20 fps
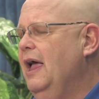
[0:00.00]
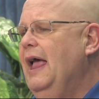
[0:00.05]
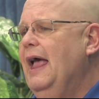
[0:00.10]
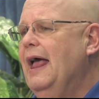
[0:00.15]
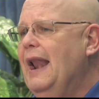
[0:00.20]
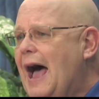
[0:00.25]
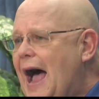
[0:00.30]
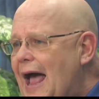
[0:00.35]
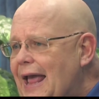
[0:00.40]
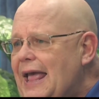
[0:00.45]

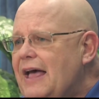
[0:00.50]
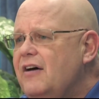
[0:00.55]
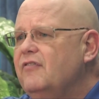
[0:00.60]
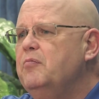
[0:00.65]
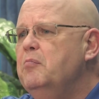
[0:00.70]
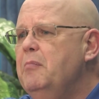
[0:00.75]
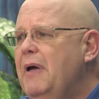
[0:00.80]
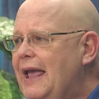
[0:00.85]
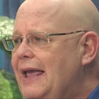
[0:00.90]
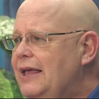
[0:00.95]
And I have
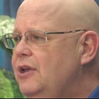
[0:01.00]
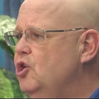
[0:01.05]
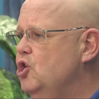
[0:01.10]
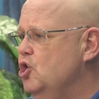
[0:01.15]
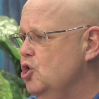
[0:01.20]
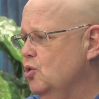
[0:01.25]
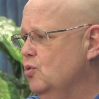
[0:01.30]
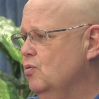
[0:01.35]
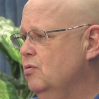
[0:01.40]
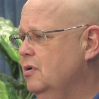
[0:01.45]
made
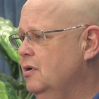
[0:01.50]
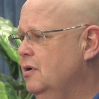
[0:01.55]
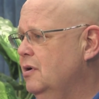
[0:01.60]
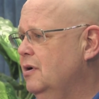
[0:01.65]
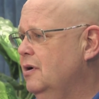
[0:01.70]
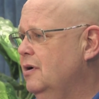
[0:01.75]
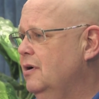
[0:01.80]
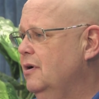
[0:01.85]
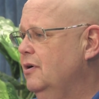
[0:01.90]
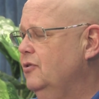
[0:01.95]
you
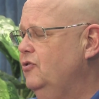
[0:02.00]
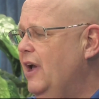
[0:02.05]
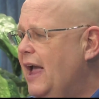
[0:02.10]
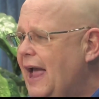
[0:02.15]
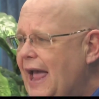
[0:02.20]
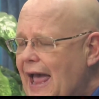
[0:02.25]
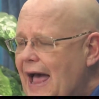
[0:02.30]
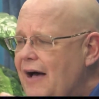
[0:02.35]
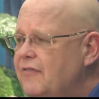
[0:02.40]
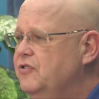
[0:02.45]
to
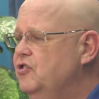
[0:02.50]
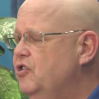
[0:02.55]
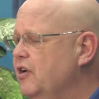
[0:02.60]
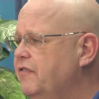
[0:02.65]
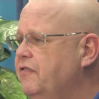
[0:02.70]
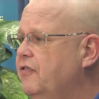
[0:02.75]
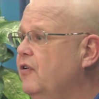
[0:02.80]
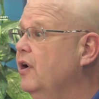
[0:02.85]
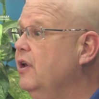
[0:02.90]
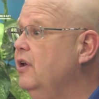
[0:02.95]
have
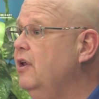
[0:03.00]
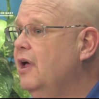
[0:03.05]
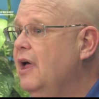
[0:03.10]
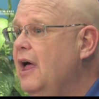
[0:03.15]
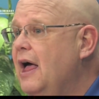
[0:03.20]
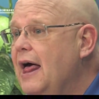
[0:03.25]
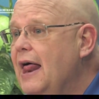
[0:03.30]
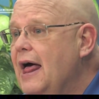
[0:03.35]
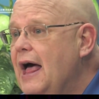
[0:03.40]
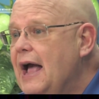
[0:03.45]
different
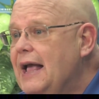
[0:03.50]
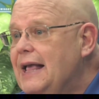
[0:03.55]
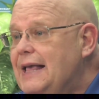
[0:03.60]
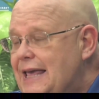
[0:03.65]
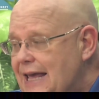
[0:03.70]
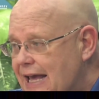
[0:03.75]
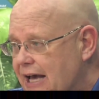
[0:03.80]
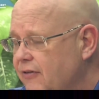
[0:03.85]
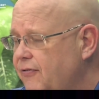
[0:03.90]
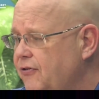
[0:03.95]

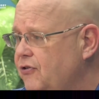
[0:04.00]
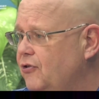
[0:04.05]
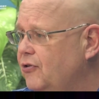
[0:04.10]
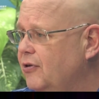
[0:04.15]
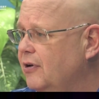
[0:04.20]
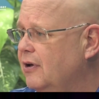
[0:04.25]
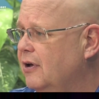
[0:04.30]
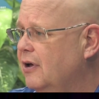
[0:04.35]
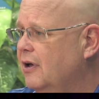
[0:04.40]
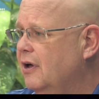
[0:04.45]
gifts,
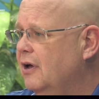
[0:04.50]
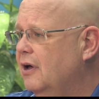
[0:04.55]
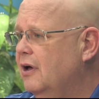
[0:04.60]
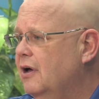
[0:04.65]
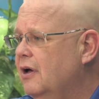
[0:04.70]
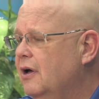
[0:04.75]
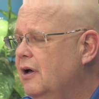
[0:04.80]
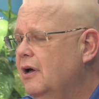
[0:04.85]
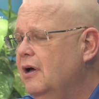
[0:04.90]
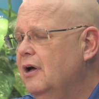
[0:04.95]

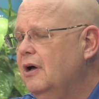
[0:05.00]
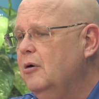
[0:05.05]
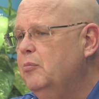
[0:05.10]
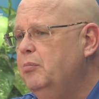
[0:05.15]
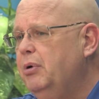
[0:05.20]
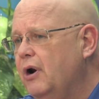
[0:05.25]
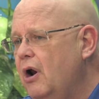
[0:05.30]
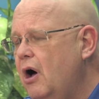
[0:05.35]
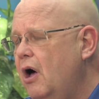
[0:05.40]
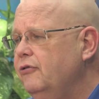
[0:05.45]

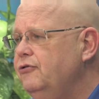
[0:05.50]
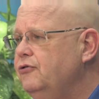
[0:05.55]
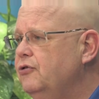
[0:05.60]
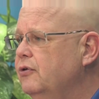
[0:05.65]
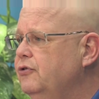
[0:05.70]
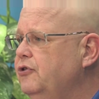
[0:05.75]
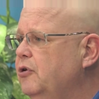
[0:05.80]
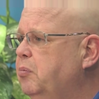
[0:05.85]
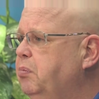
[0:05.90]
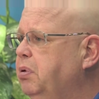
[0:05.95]
but also
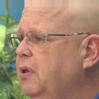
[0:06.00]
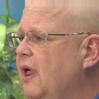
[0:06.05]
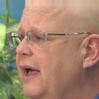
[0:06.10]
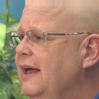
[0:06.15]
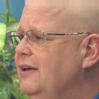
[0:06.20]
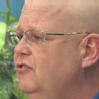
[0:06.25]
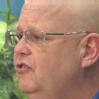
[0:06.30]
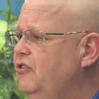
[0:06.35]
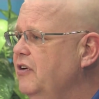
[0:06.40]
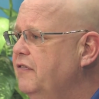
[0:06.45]
to play
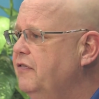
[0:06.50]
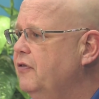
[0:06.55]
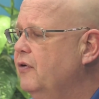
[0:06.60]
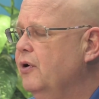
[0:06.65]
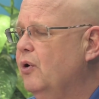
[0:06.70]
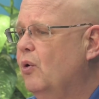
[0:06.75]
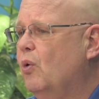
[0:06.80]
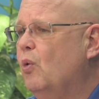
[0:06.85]
different